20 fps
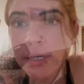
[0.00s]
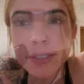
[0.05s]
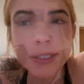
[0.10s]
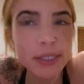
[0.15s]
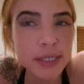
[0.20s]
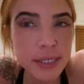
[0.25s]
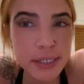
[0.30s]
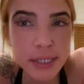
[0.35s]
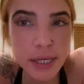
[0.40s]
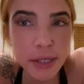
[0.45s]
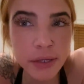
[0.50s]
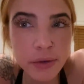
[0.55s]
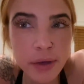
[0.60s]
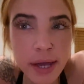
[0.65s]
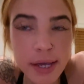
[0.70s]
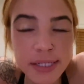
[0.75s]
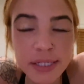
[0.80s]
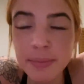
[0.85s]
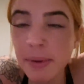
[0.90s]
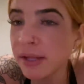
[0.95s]
Did I tell you
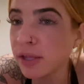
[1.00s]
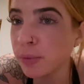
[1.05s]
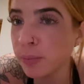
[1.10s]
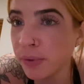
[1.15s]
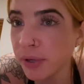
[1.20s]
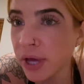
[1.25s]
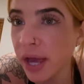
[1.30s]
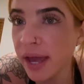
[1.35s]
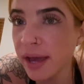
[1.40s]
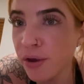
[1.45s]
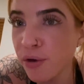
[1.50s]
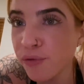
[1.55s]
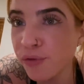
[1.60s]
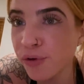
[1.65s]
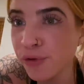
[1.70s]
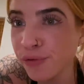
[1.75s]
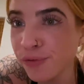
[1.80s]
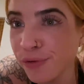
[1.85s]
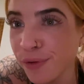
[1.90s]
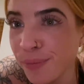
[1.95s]
guys about the book
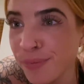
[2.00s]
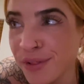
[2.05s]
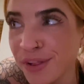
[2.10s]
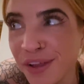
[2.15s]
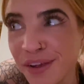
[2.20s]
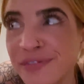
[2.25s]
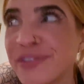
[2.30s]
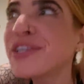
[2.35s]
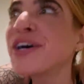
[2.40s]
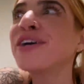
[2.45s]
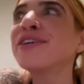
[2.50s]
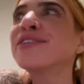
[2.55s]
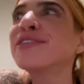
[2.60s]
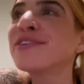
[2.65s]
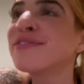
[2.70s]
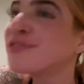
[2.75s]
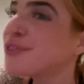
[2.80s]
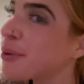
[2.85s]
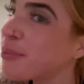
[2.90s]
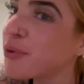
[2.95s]
hangover from the love songs
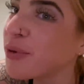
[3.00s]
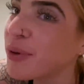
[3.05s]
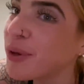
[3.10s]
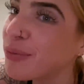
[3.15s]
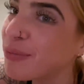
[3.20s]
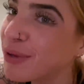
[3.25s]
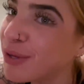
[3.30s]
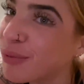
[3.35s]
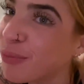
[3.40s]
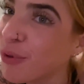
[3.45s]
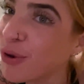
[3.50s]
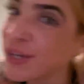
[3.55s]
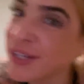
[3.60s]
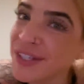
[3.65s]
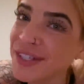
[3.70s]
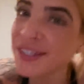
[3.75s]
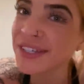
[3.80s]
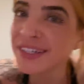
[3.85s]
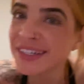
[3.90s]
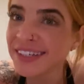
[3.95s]
of W.E.B. Du Bois?
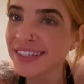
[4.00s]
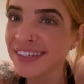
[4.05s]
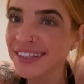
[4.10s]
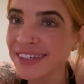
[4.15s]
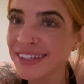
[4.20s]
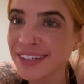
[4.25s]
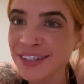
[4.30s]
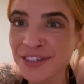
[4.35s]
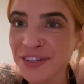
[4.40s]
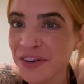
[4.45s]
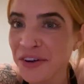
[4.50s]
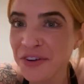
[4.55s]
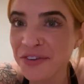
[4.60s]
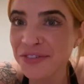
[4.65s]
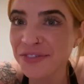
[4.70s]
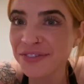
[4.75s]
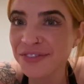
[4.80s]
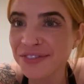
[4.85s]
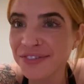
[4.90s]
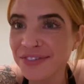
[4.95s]

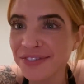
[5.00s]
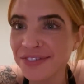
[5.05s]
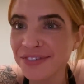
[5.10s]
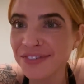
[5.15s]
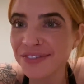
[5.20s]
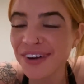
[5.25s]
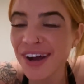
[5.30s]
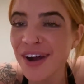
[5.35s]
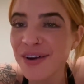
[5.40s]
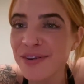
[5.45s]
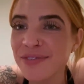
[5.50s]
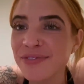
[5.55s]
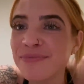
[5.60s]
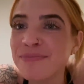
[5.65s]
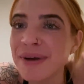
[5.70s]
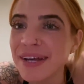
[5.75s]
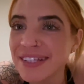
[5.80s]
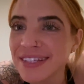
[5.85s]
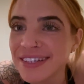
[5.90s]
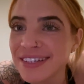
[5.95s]
No? I've
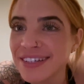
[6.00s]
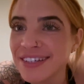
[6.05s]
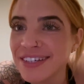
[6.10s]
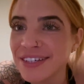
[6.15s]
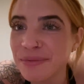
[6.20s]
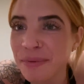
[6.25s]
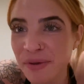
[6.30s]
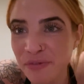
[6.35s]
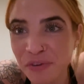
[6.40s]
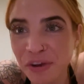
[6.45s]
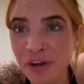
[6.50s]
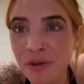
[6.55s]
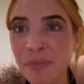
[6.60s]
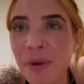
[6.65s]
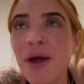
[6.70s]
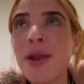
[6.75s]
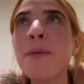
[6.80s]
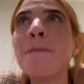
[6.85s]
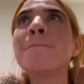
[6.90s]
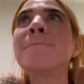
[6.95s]
messaged my friend
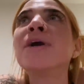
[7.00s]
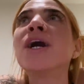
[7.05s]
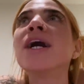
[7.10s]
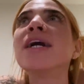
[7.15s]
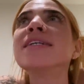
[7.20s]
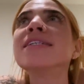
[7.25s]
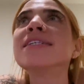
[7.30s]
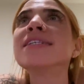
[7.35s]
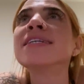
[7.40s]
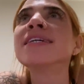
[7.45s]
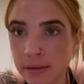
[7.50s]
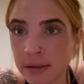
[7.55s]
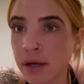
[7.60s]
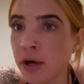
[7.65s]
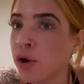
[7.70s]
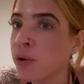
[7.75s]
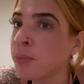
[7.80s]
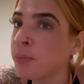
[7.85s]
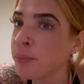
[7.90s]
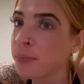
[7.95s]
about it, but
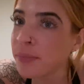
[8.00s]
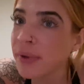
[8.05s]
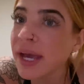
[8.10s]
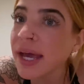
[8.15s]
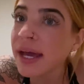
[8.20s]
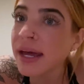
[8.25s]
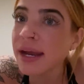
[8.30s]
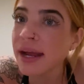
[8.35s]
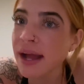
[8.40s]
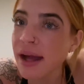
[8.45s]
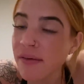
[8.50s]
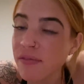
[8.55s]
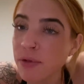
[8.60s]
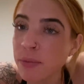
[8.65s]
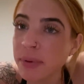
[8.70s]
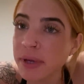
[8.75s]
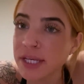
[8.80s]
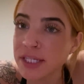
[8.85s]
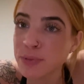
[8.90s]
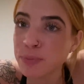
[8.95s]
oh man, I have the
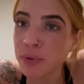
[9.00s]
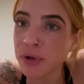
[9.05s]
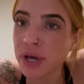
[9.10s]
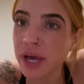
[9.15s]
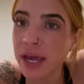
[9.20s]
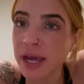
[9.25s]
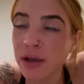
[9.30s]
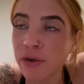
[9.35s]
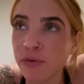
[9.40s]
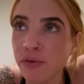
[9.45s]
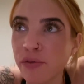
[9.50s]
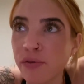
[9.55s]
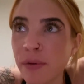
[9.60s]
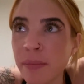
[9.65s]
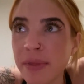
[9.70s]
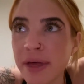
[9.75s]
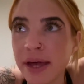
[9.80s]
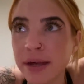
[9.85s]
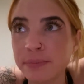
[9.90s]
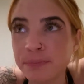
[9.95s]
biggest book hangover from
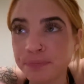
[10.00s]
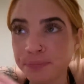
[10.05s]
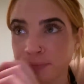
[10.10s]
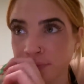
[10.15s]
that.